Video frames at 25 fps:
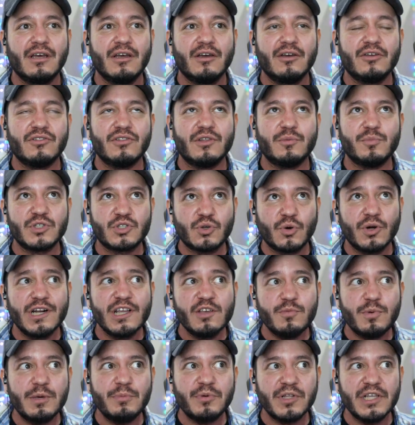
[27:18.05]
The majority of
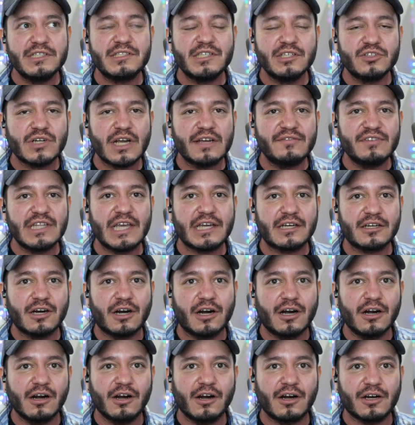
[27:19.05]
people I see driving that
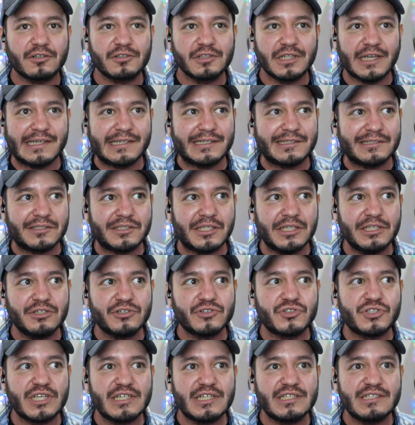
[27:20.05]
car are like senior
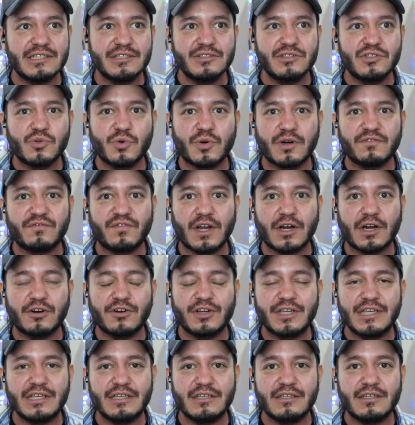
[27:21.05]
citizens who are
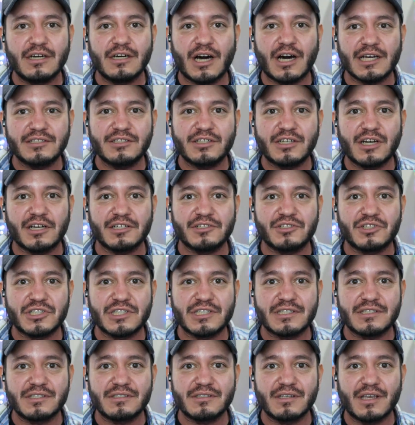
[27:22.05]
very cost
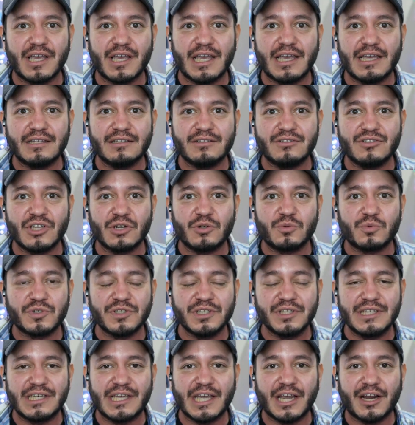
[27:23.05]
conscious and don't
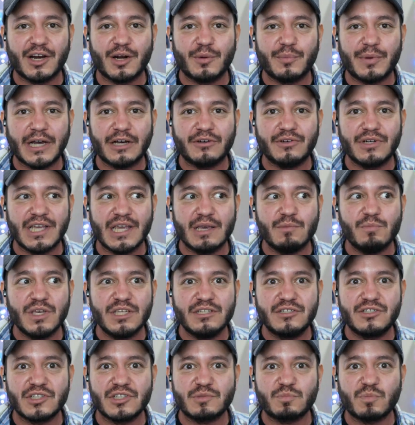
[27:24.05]
really care about
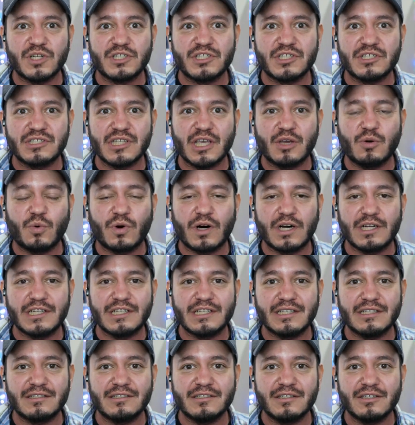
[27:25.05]
image as much as they
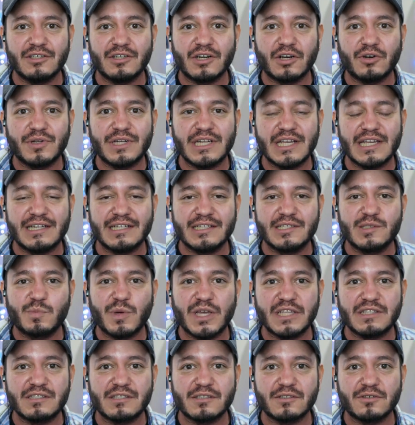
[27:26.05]
wanted, you know, an
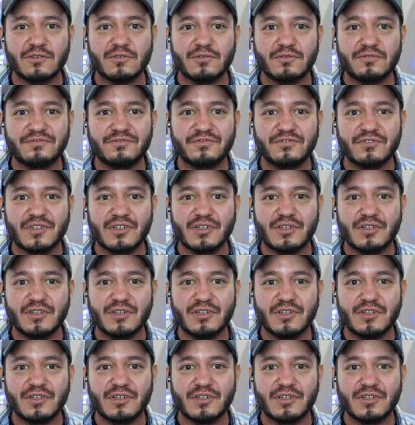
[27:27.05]
inexpensive